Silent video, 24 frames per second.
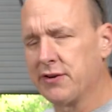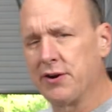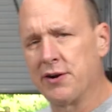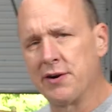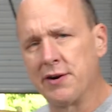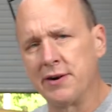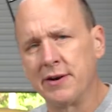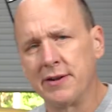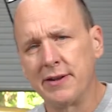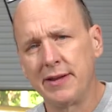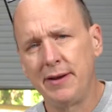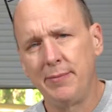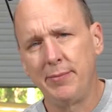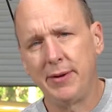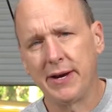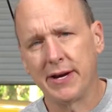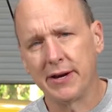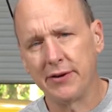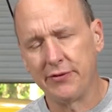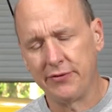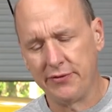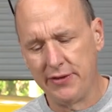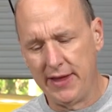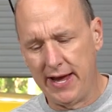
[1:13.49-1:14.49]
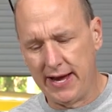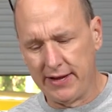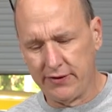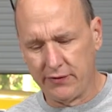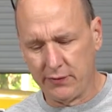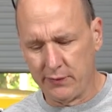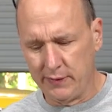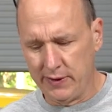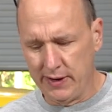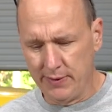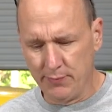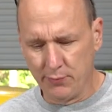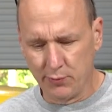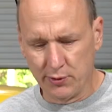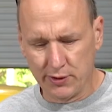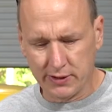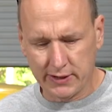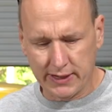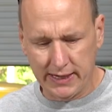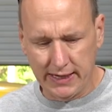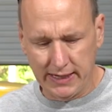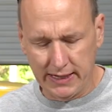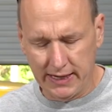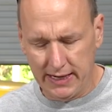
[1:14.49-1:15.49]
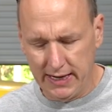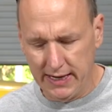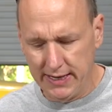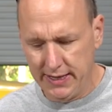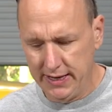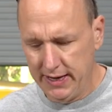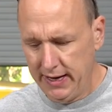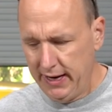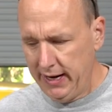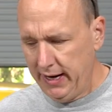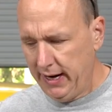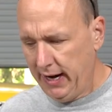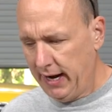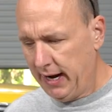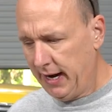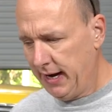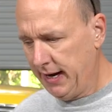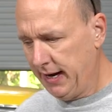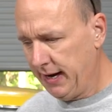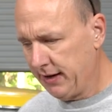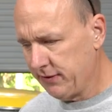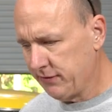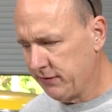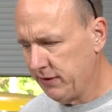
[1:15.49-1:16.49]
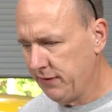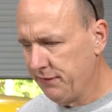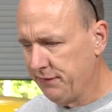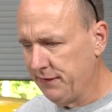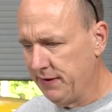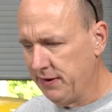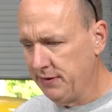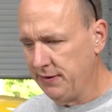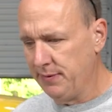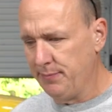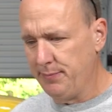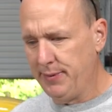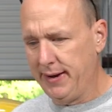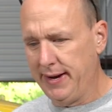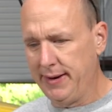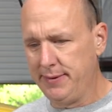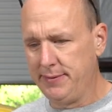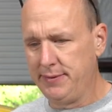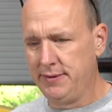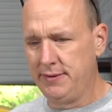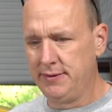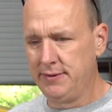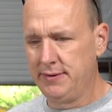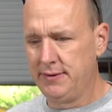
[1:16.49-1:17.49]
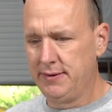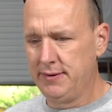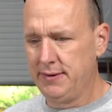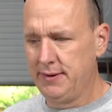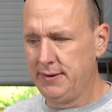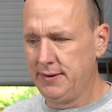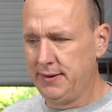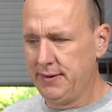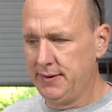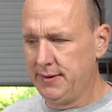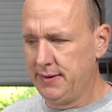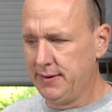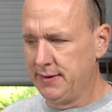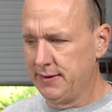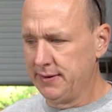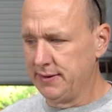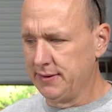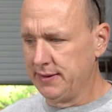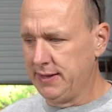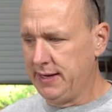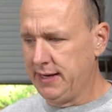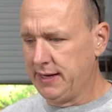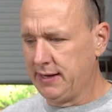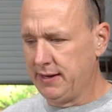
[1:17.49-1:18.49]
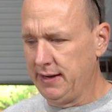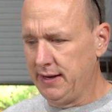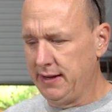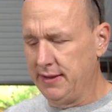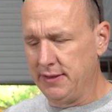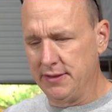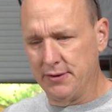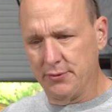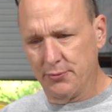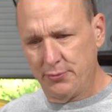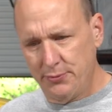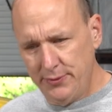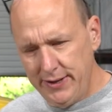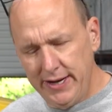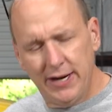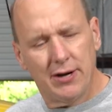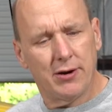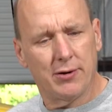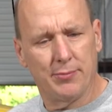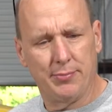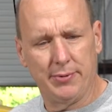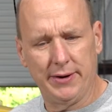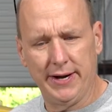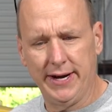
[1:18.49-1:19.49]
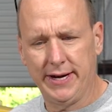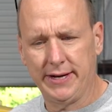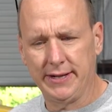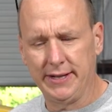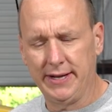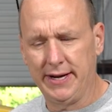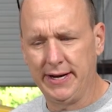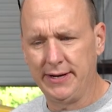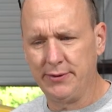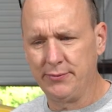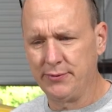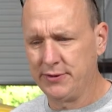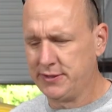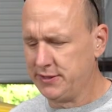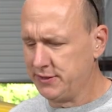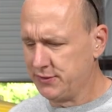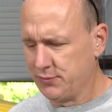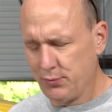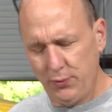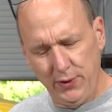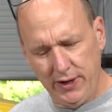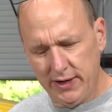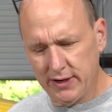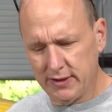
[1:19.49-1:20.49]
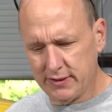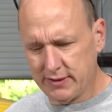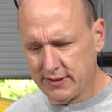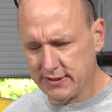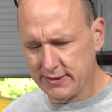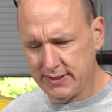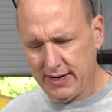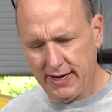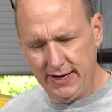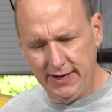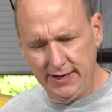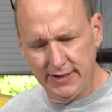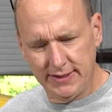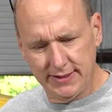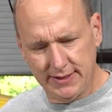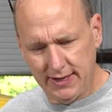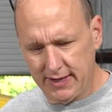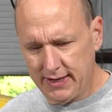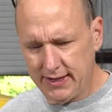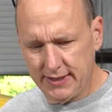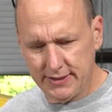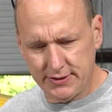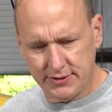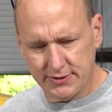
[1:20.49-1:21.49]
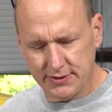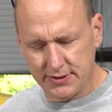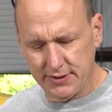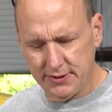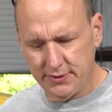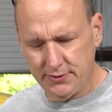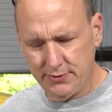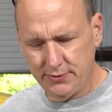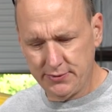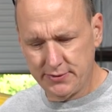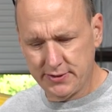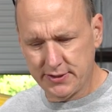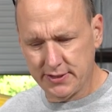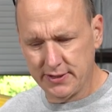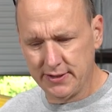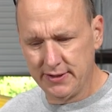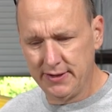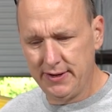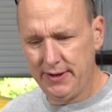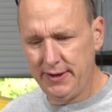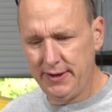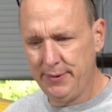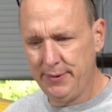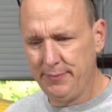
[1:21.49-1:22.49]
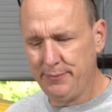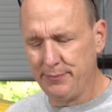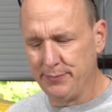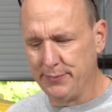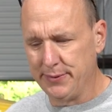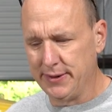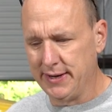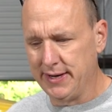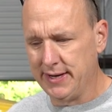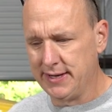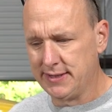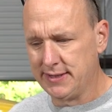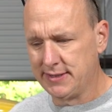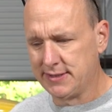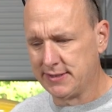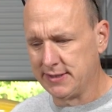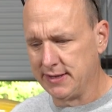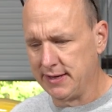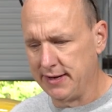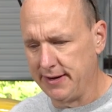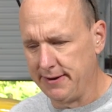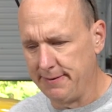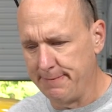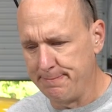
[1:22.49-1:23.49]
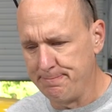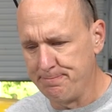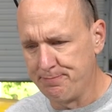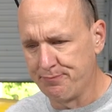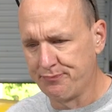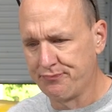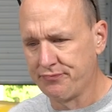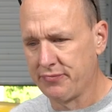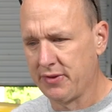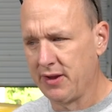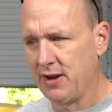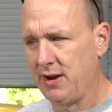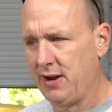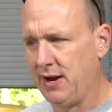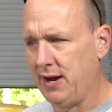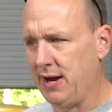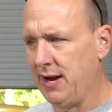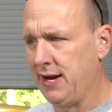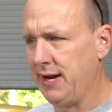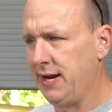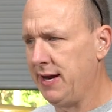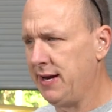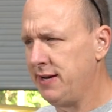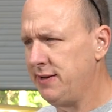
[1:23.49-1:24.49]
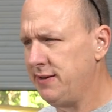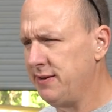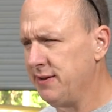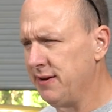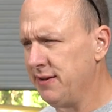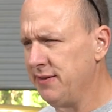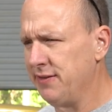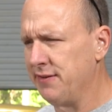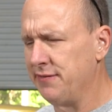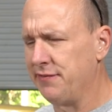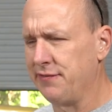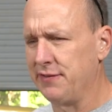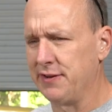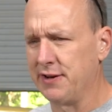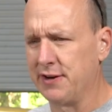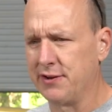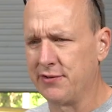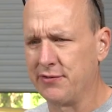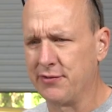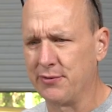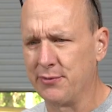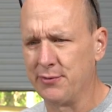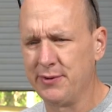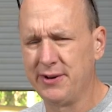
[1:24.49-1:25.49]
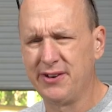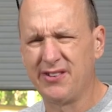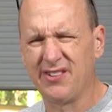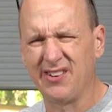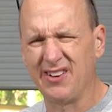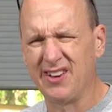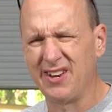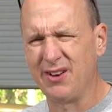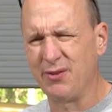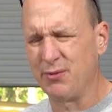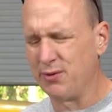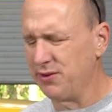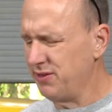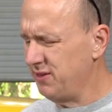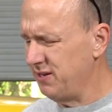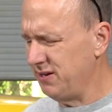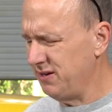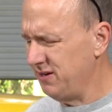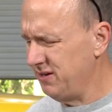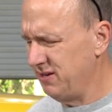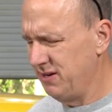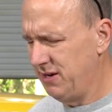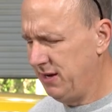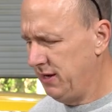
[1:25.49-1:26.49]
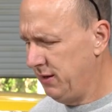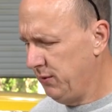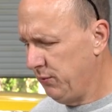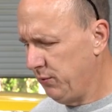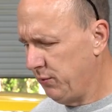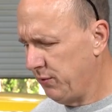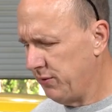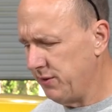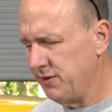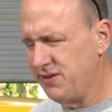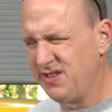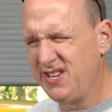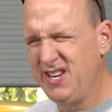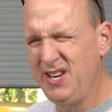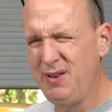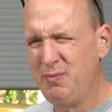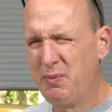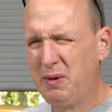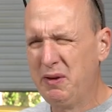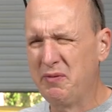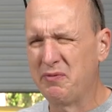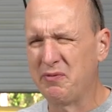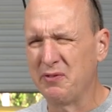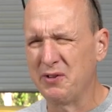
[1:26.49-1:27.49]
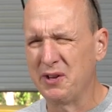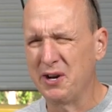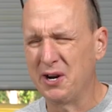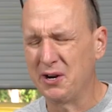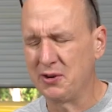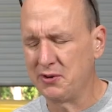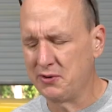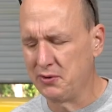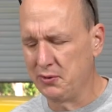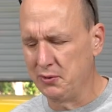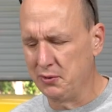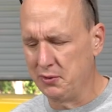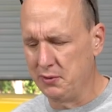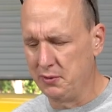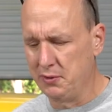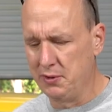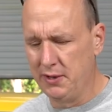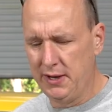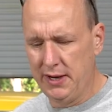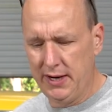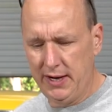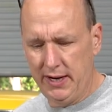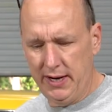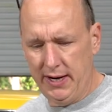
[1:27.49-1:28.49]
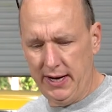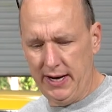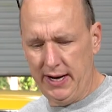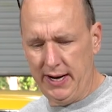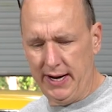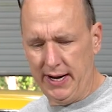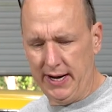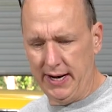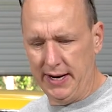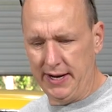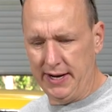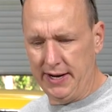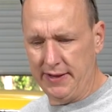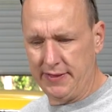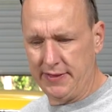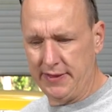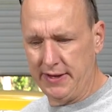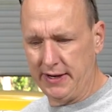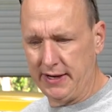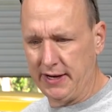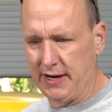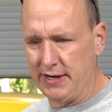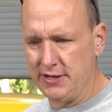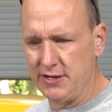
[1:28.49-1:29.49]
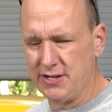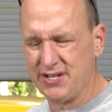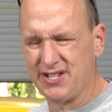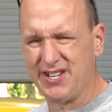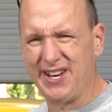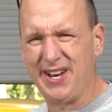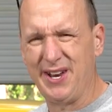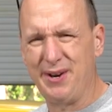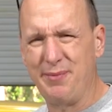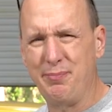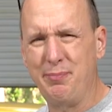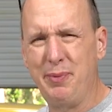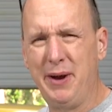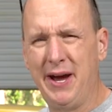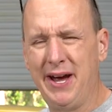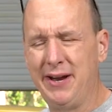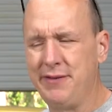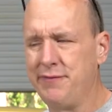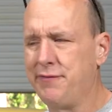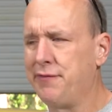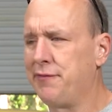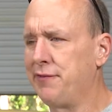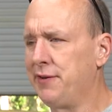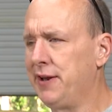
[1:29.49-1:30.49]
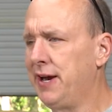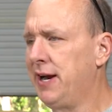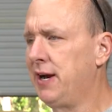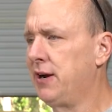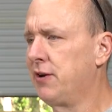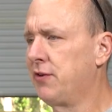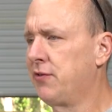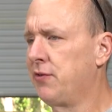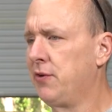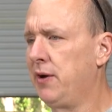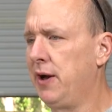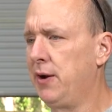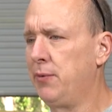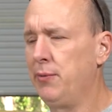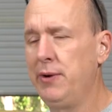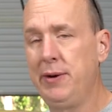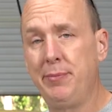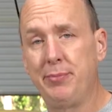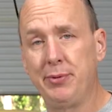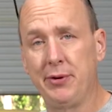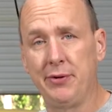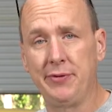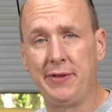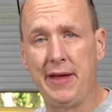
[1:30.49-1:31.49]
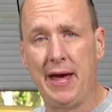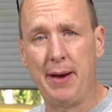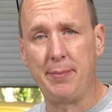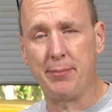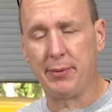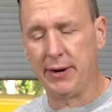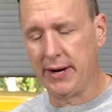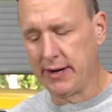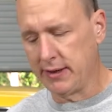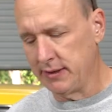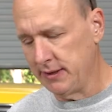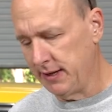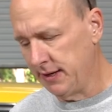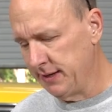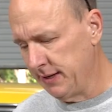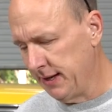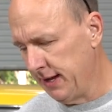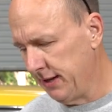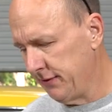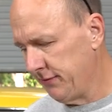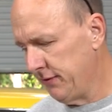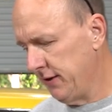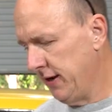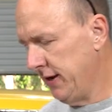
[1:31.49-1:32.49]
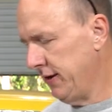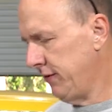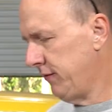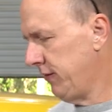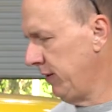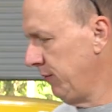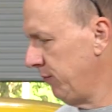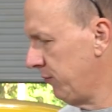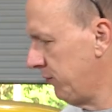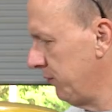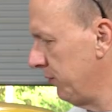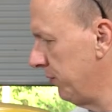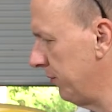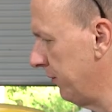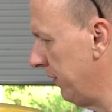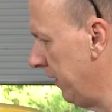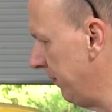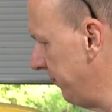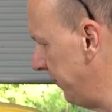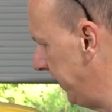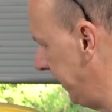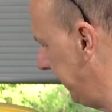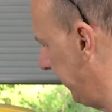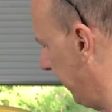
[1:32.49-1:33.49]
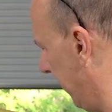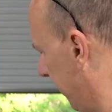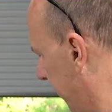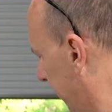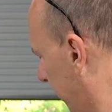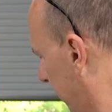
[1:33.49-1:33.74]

currently because that's what I'm working on. I actually found a bad leak in the rear brake line, which is weird because I didn't touch those, but I had done the flares originally with a cheapy flare tool, and I think I just had a bad flare, so I rebuilt that brake line last night. Seems to have remedied that